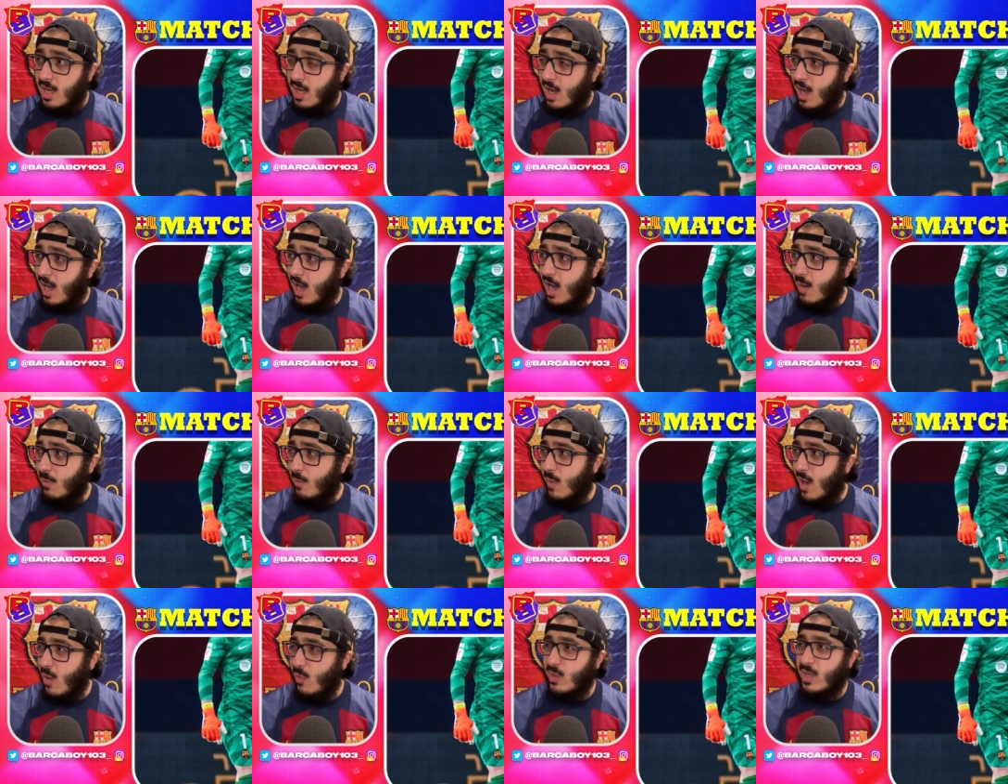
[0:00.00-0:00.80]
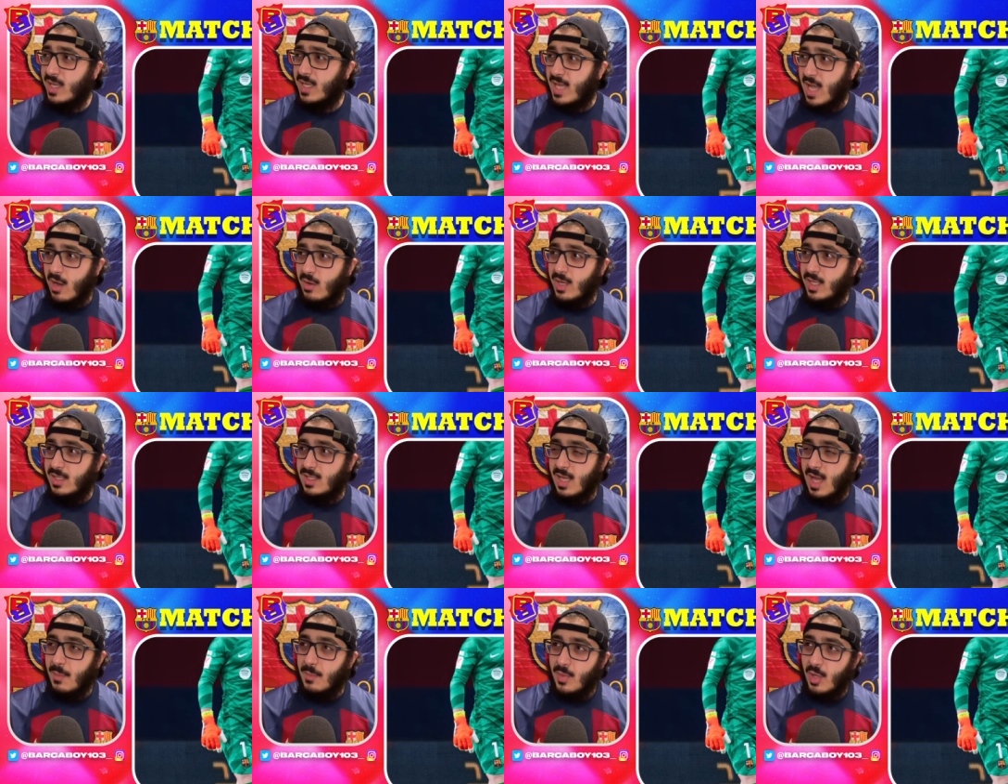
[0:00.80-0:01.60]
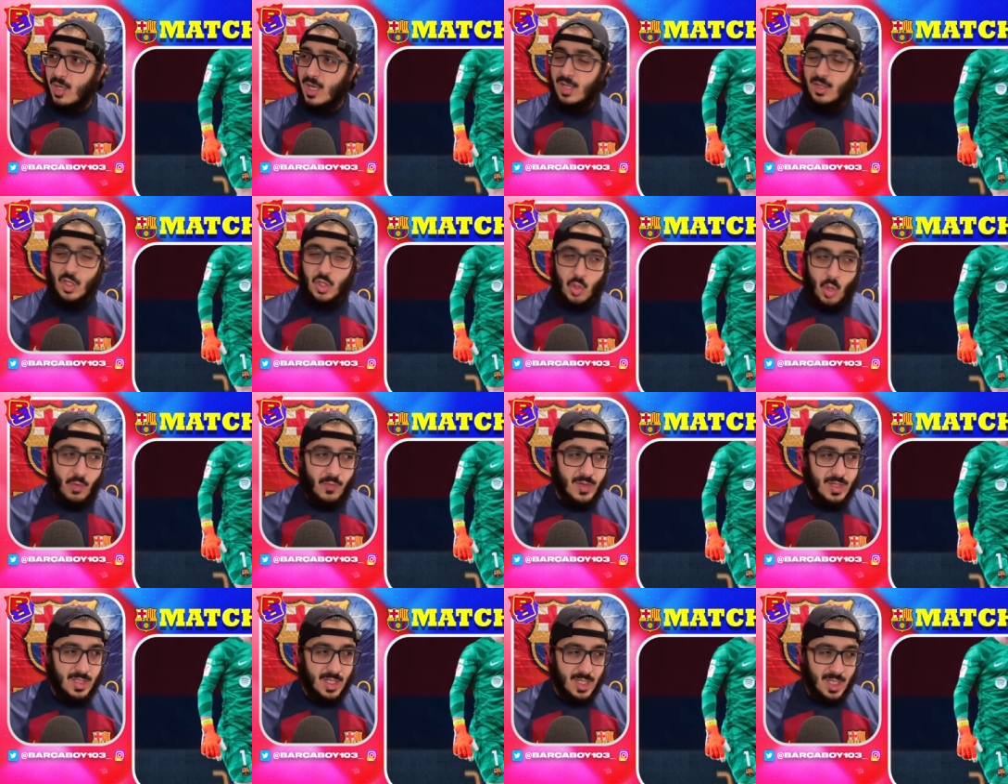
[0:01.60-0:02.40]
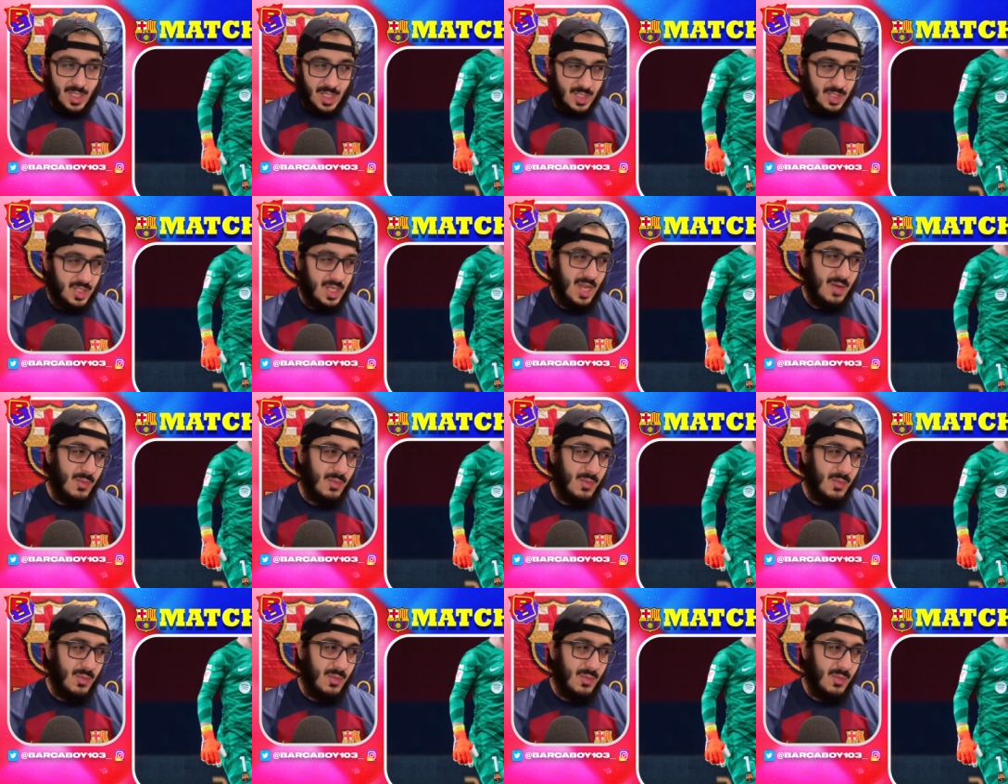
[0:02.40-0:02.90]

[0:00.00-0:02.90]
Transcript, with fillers: Um, I wouldn't count it. I'm looking at the trophy this season because you can't